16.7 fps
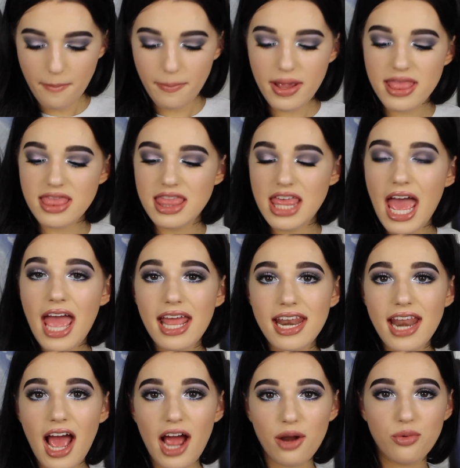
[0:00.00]
But
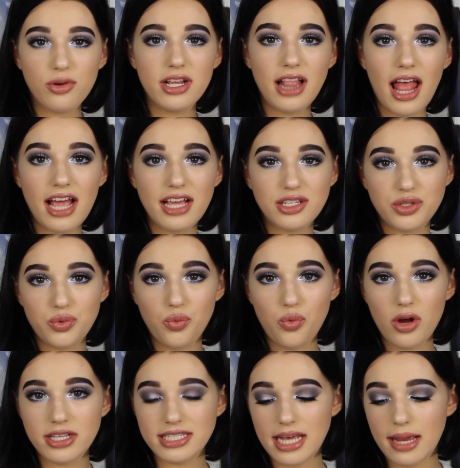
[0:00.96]
then I realized
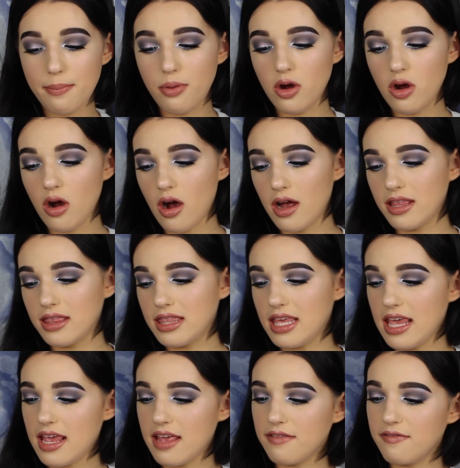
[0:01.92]
once I put on the